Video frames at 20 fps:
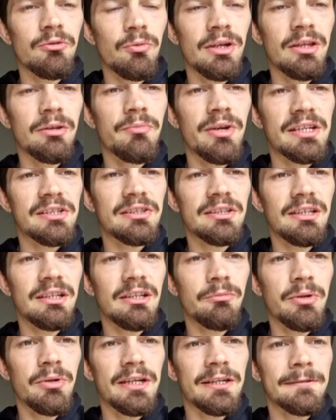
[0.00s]
will miss a
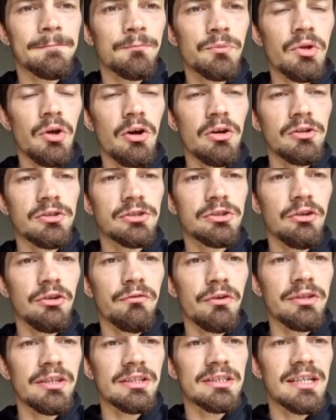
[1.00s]
little bit or
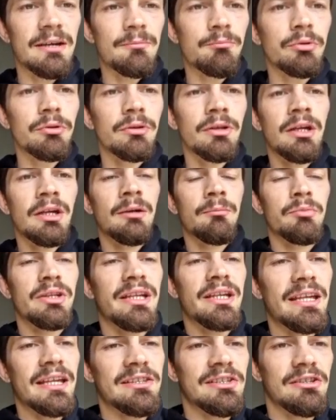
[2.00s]
scuff on the temple, but
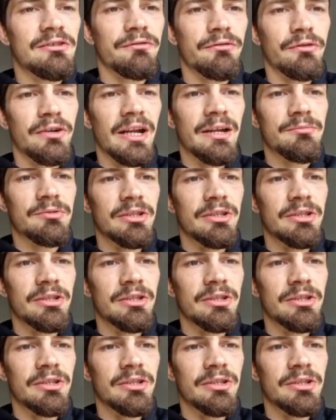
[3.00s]
he gets his frames